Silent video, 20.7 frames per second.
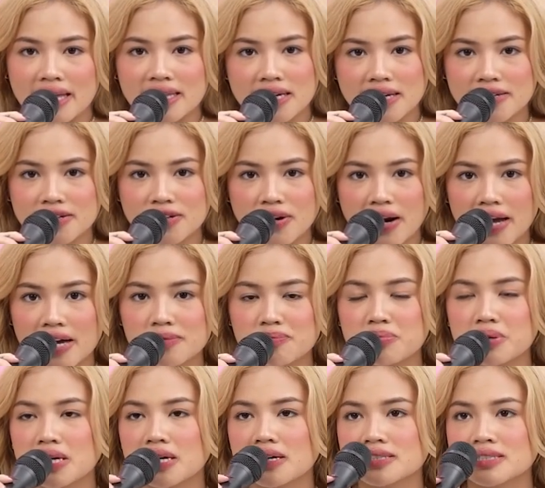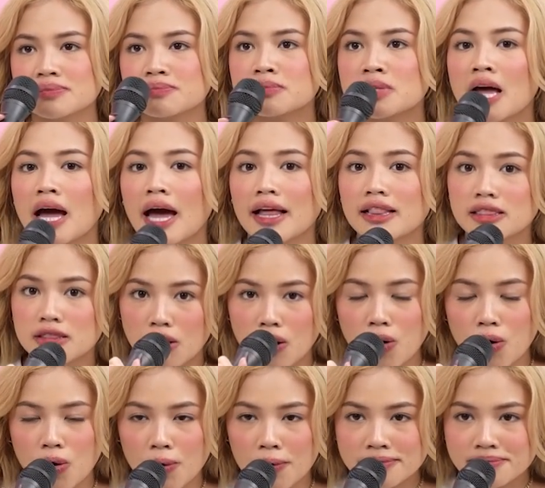get it, right? Because,
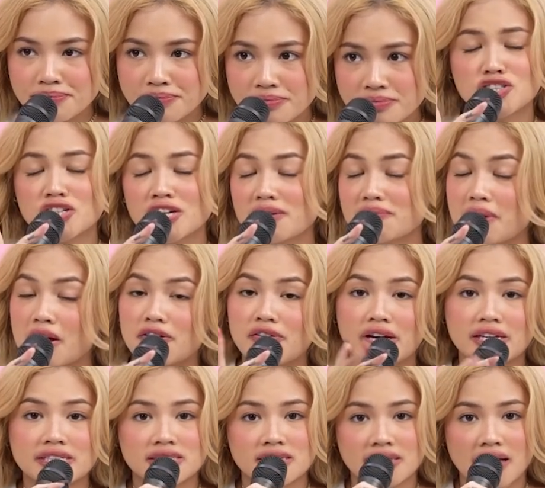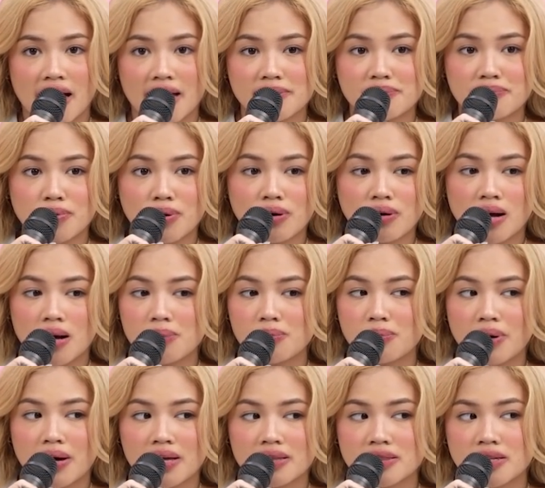hello, she and my racer dad broke
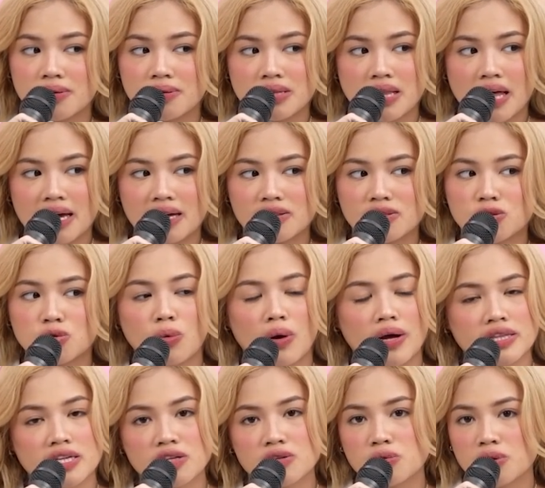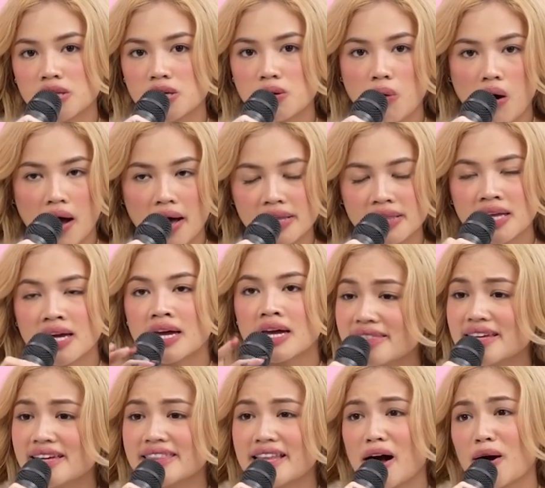up when they were like 20, 21,
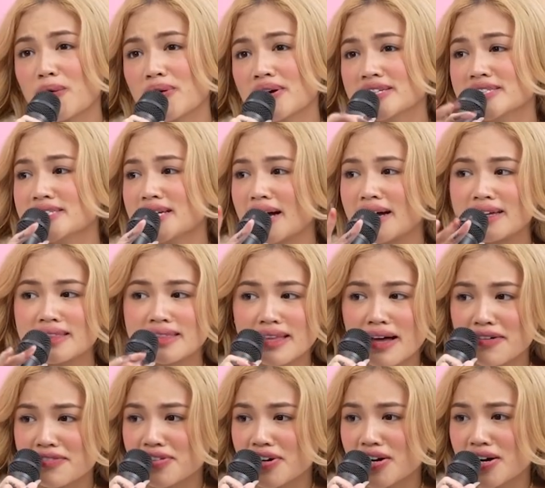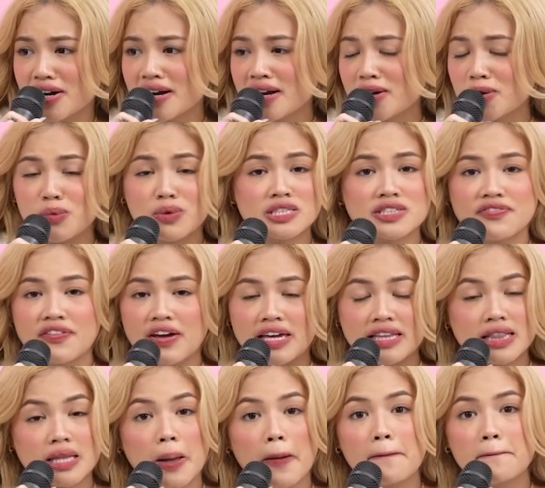and then now her second lover was
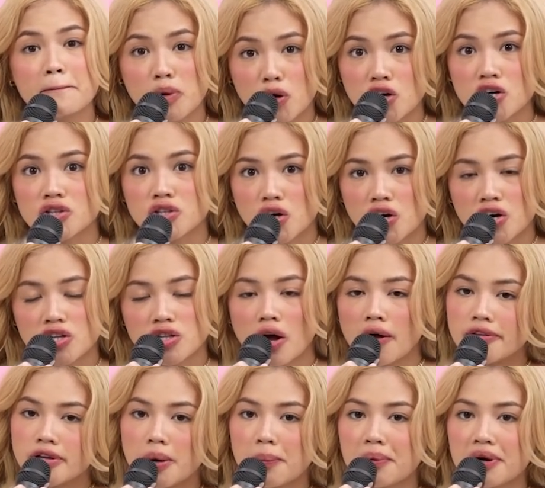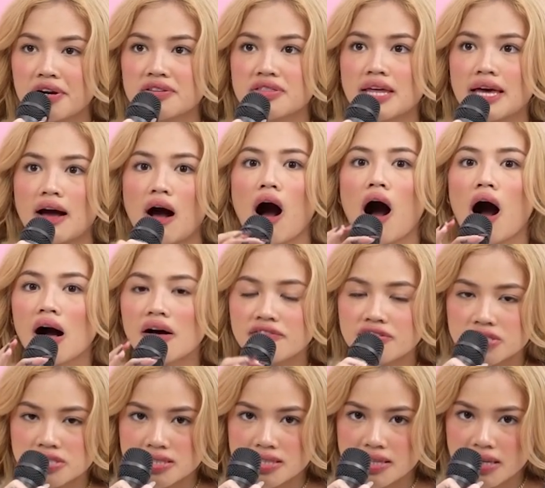fatally murdered on her birthday.
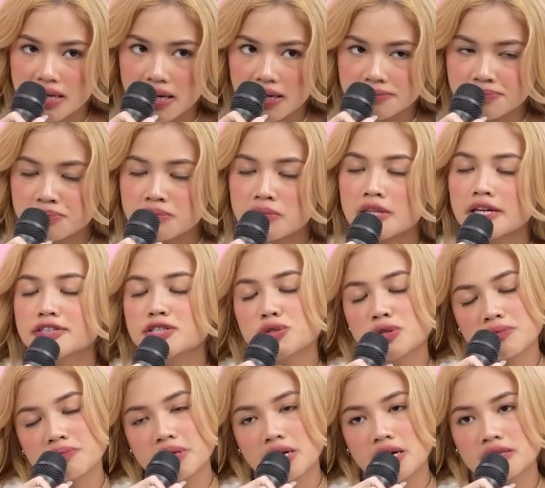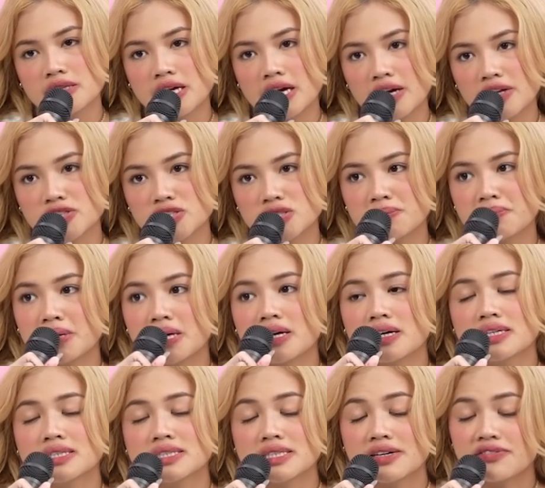Obviously, she would be unhinged,
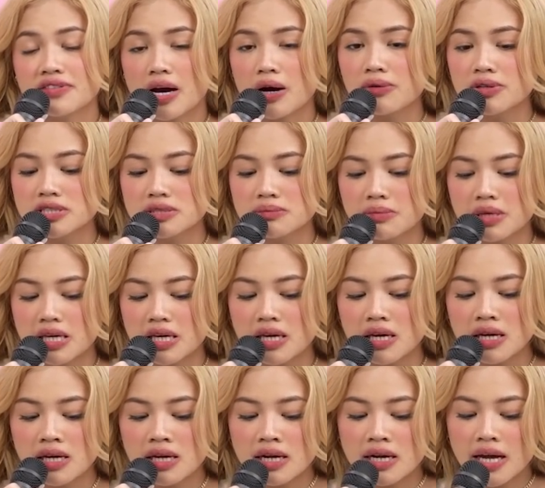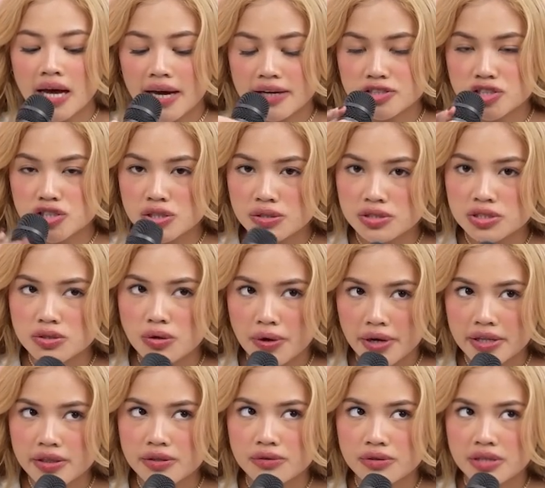because if that was me, and she was
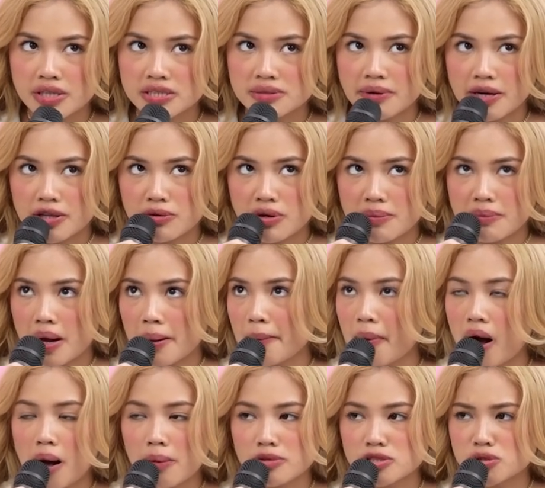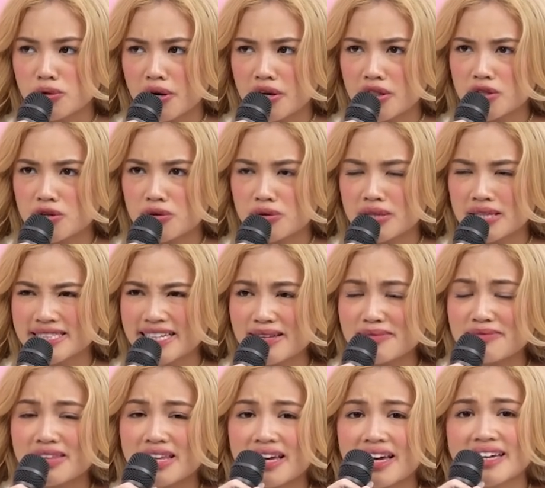going through this, by the way, my mom was going through this
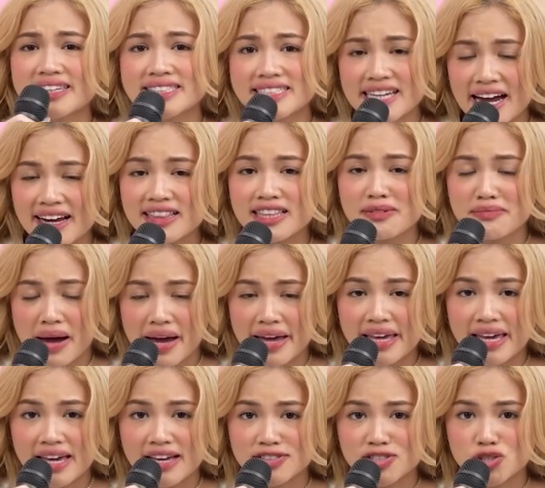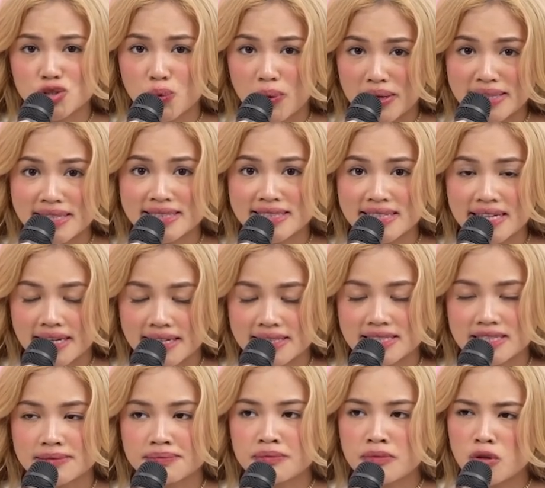at exactly my age,
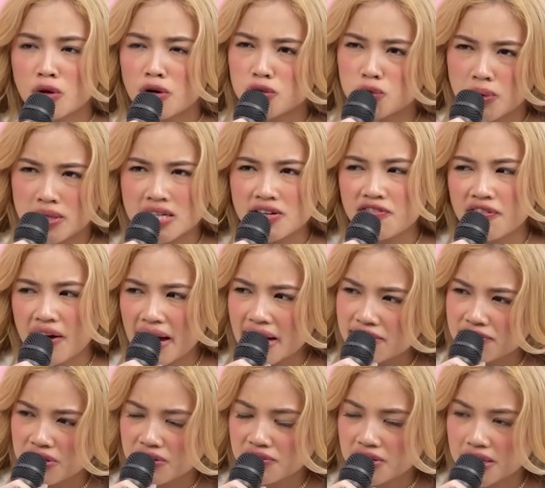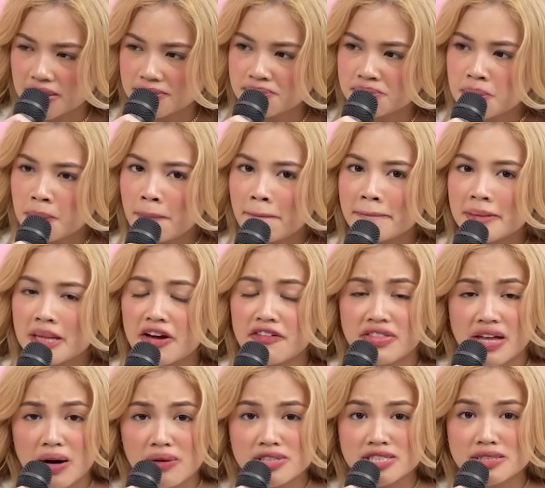26, or 25 even.
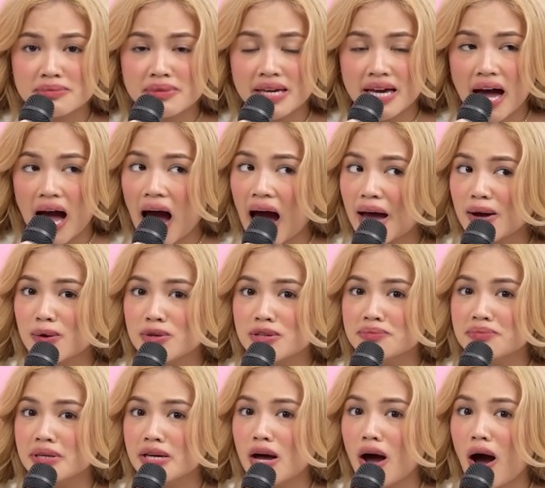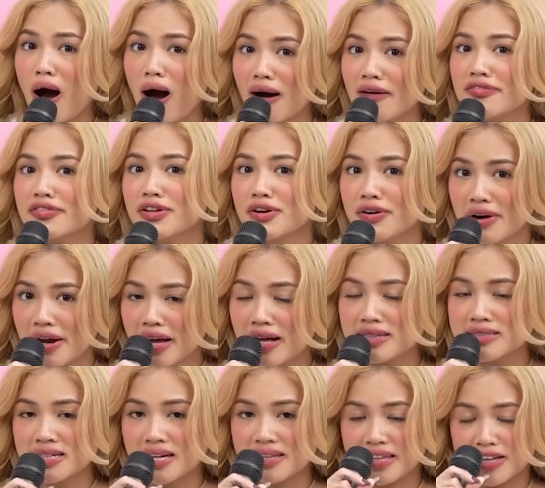If that was me, I would be off the
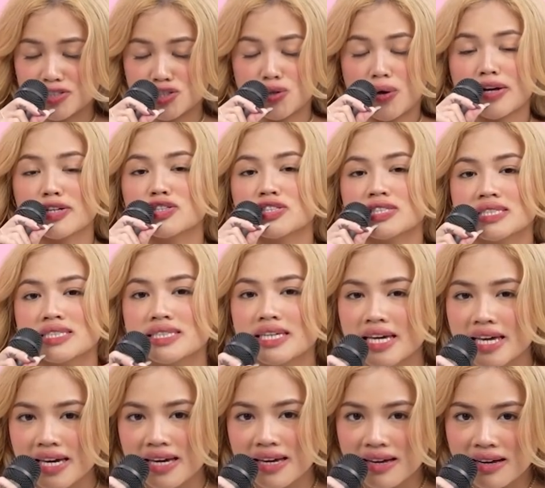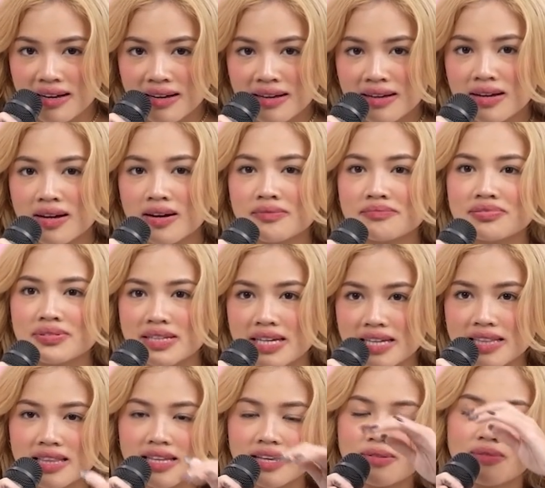rails unhinged. So I see
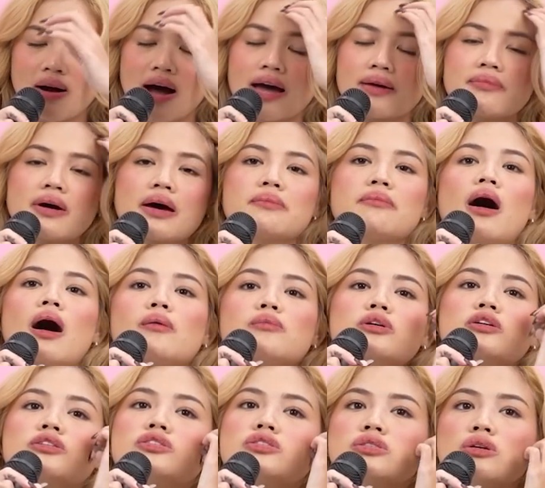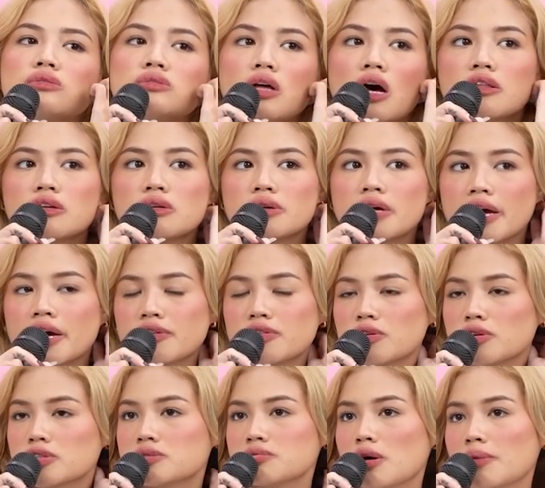completely why my mom was so not okay
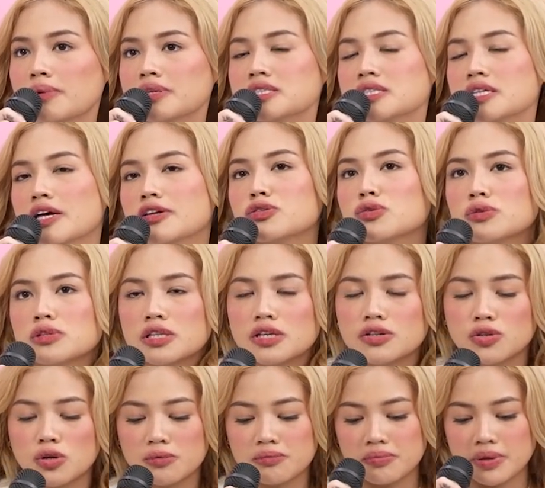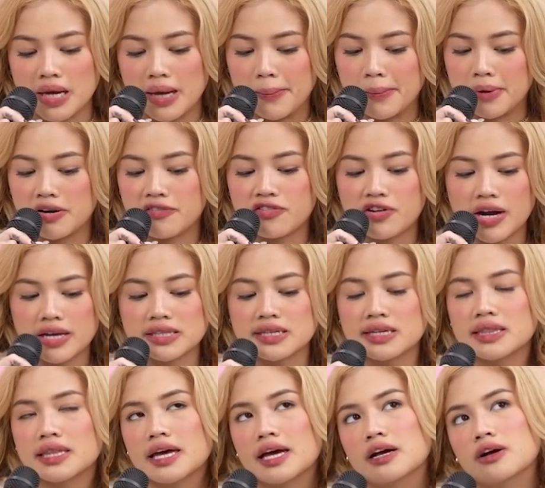in those moments, and I totally don't blame her for
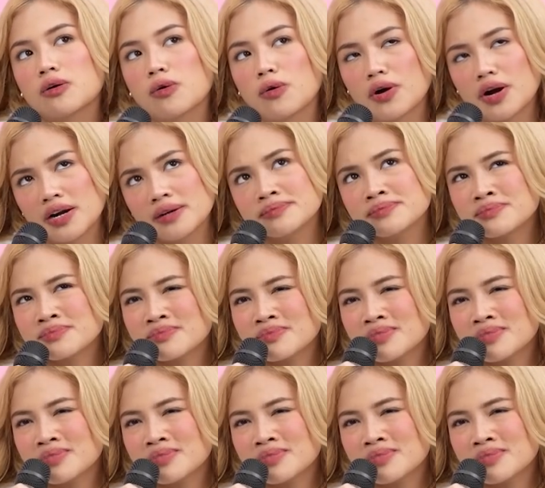anything or